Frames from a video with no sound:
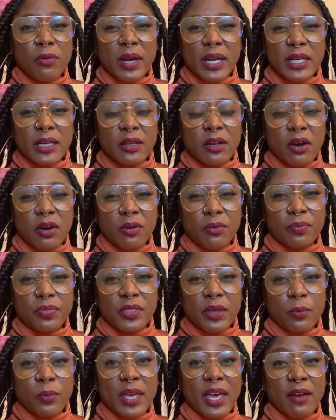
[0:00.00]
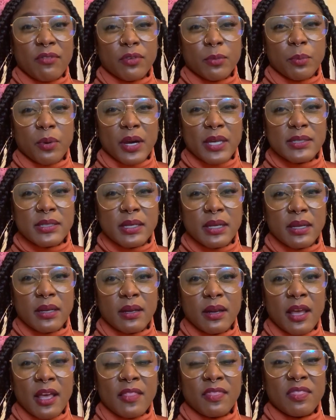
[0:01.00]
already know that we have a
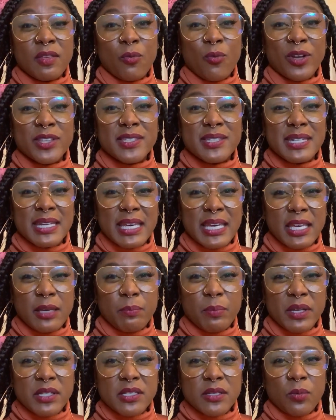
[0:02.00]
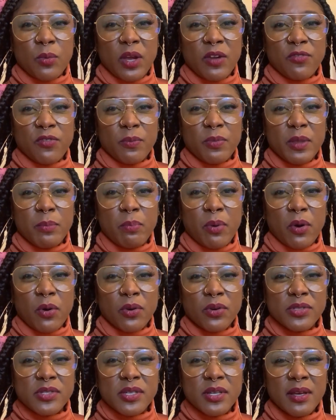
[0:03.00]
president that wants to keep us away from the
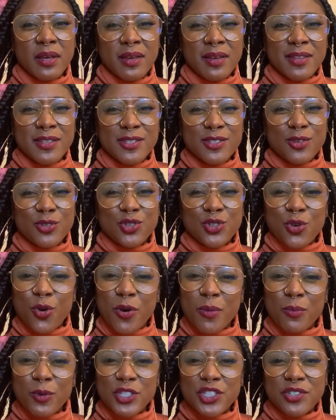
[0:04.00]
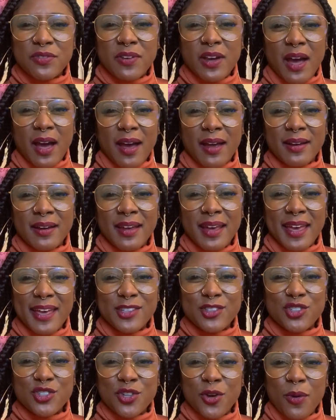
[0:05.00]
polls. So show him what you've got
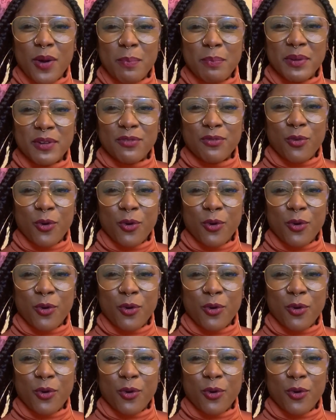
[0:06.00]
and show up